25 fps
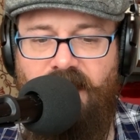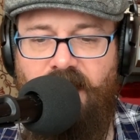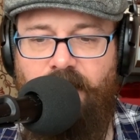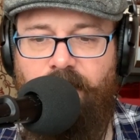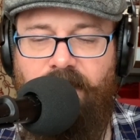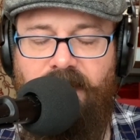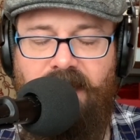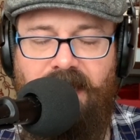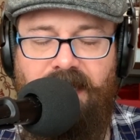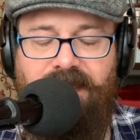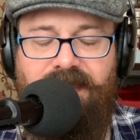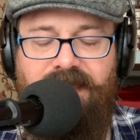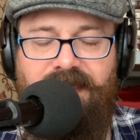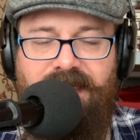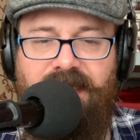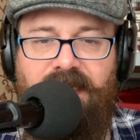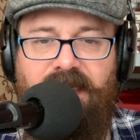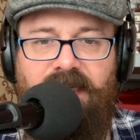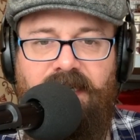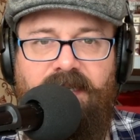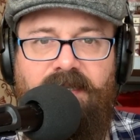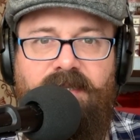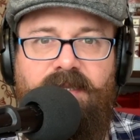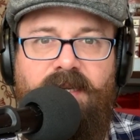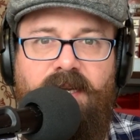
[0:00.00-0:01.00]
I'm getting
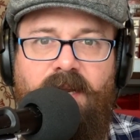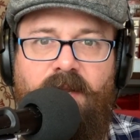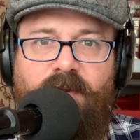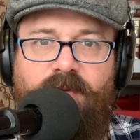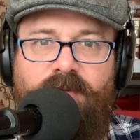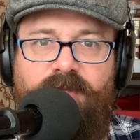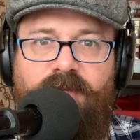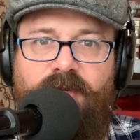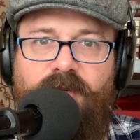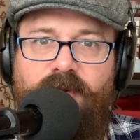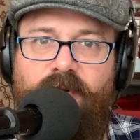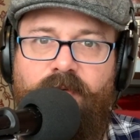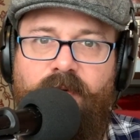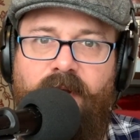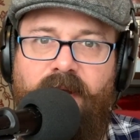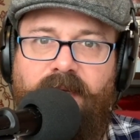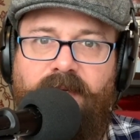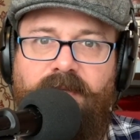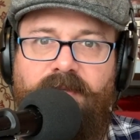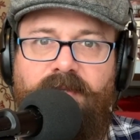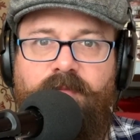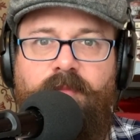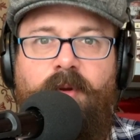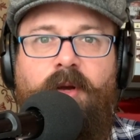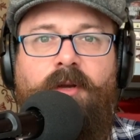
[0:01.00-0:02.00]
it as close to
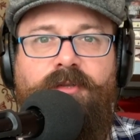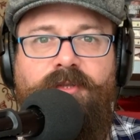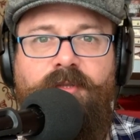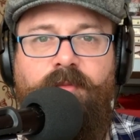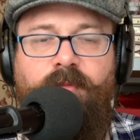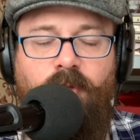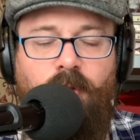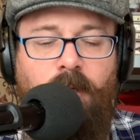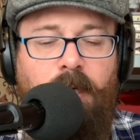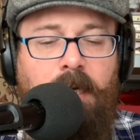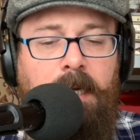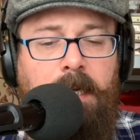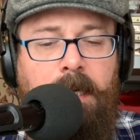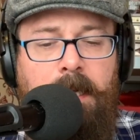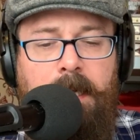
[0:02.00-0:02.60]
correct as possible.